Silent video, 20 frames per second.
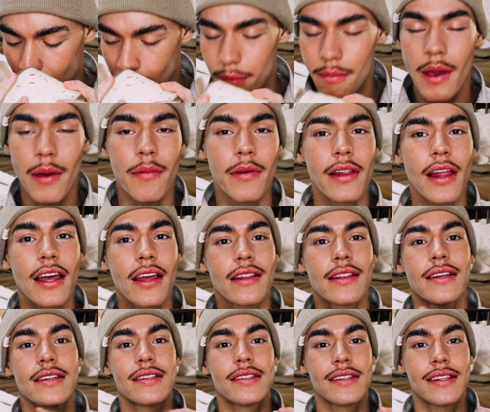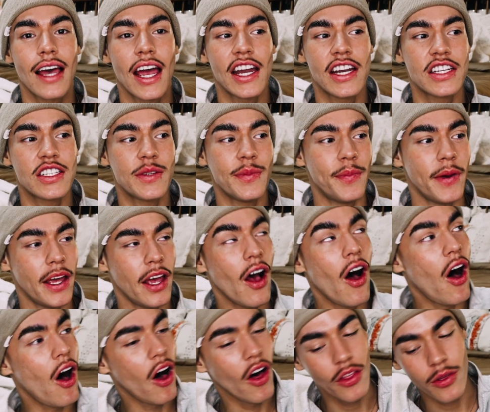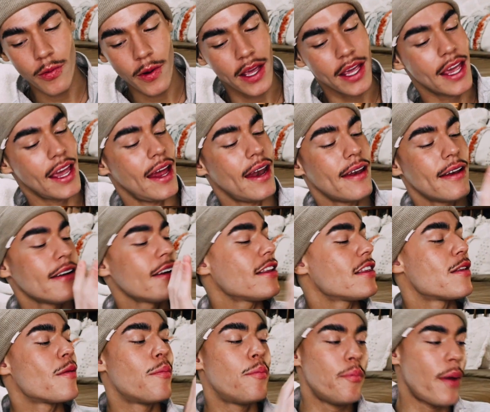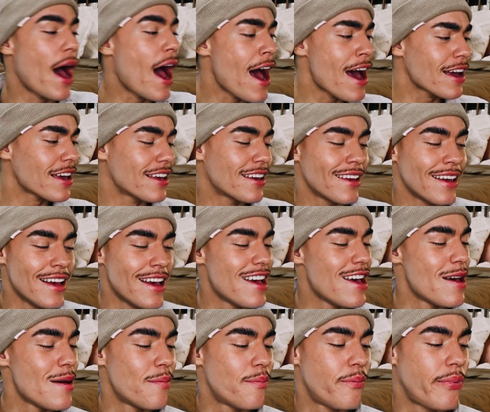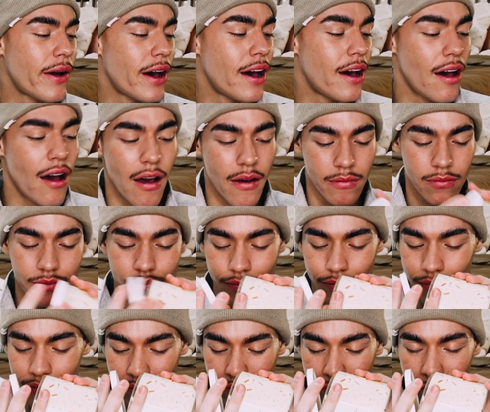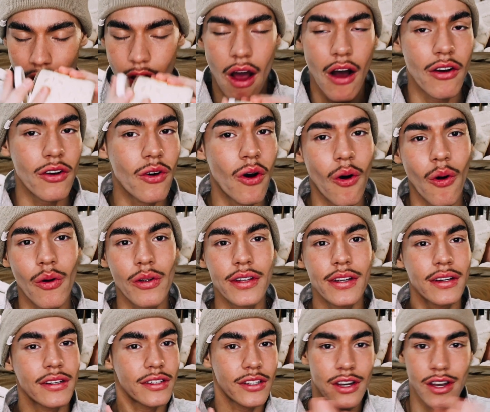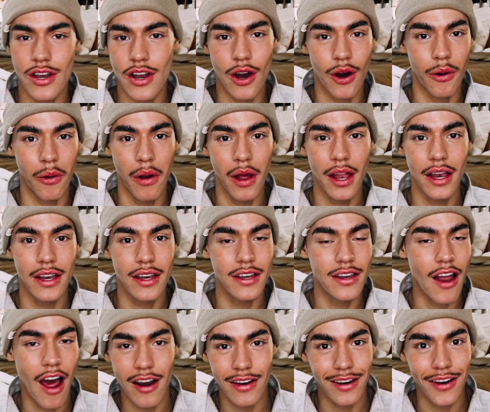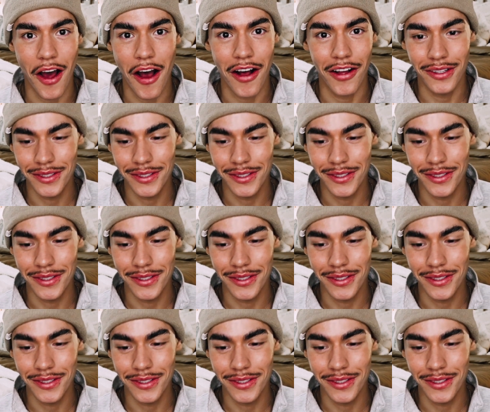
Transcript: Maybe like the slightest bit, all the way hidden in the back, but on cold, no, not at all.